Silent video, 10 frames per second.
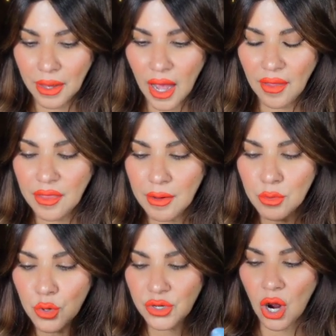And then the
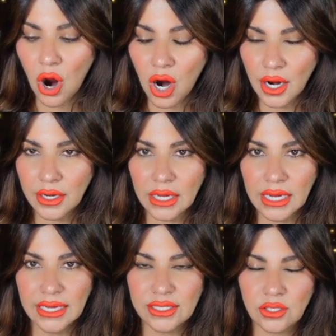Moon card
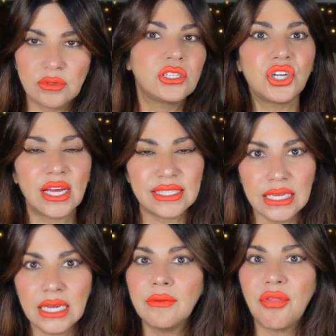is
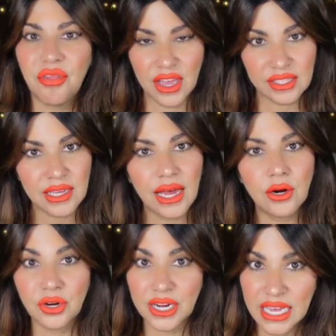suggesting things that
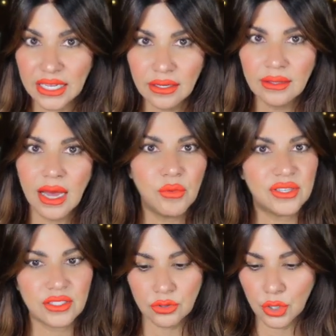are hidden that we
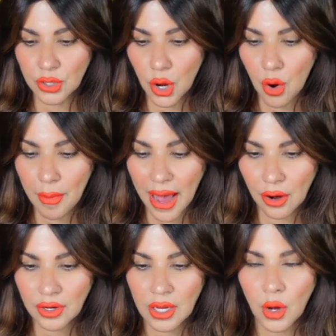still don't know
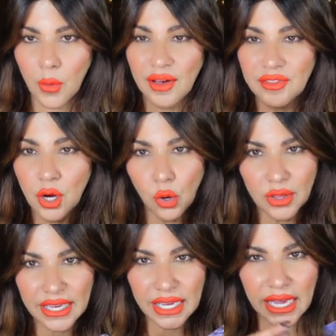about. We have the
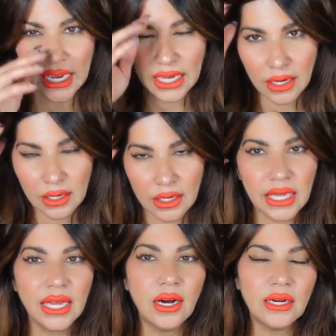Holy King
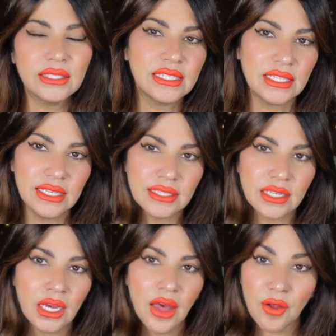here. This is
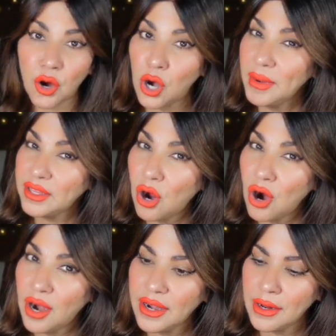the Hermit
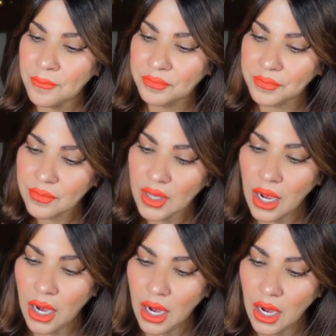card,
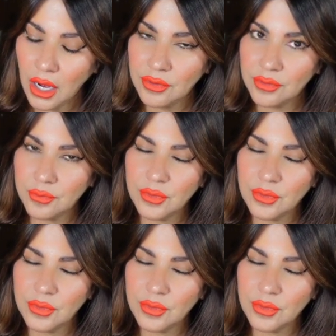that